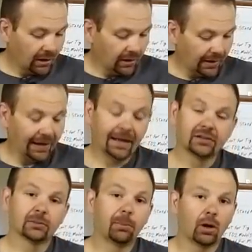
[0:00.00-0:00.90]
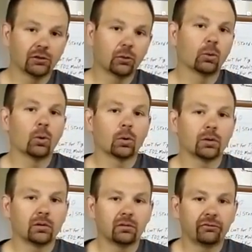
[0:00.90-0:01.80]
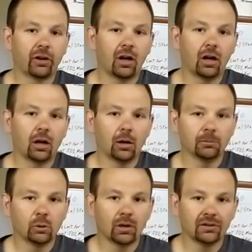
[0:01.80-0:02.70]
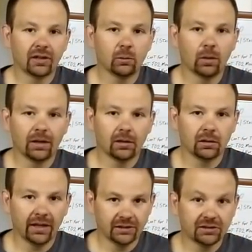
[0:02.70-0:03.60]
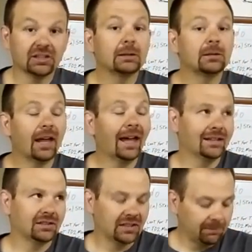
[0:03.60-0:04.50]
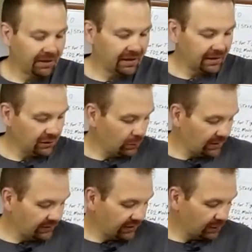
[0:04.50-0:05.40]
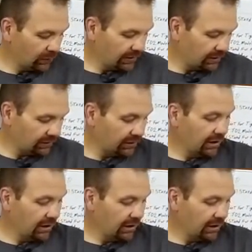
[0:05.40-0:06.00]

I had some parts on order from USA Weld, HTP USA Weld,